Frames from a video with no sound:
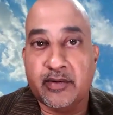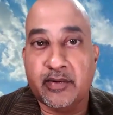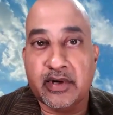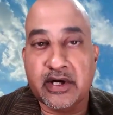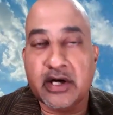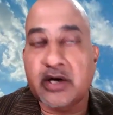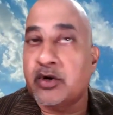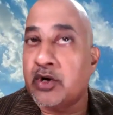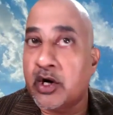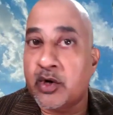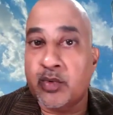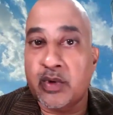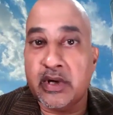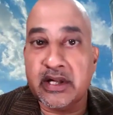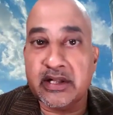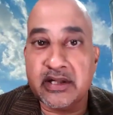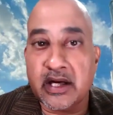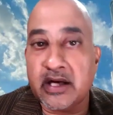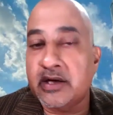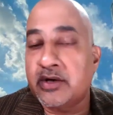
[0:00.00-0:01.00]
diverted. Not
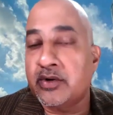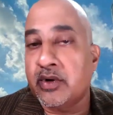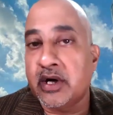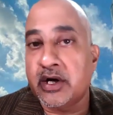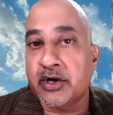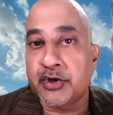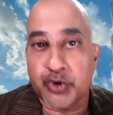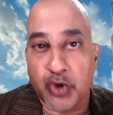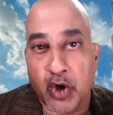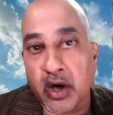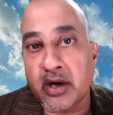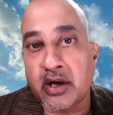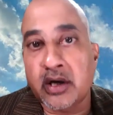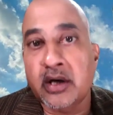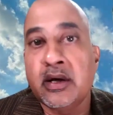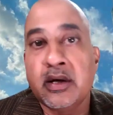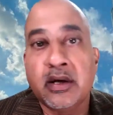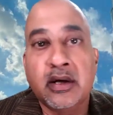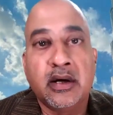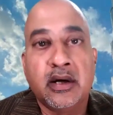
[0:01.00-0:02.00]
only that, to her
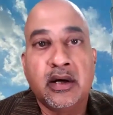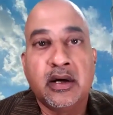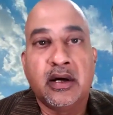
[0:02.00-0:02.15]
shock,